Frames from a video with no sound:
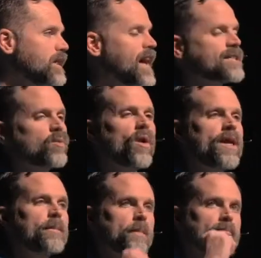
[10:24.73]
Last
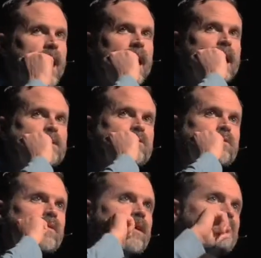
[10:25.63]
week, I got
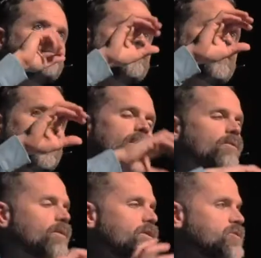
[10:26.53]
to, um, uh,
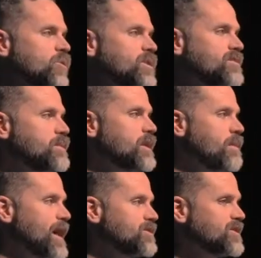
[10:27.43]
one of the joys of being a
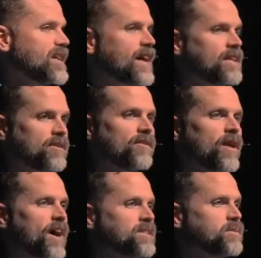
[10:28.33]
pastor is that I get to go in
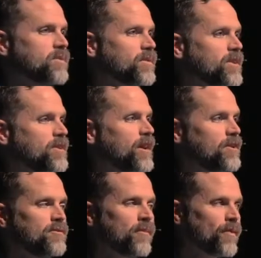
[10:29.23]
the hospital and a
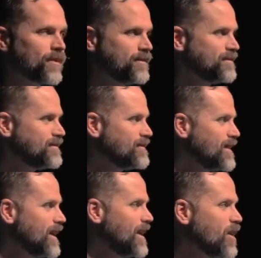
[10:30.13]
newborn
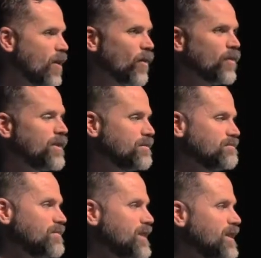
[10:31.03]
and hold
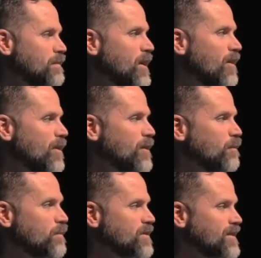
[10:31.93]
them in my
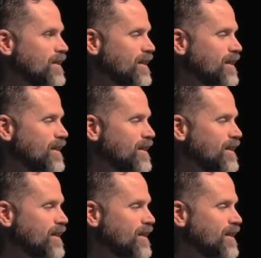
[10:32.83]
arms.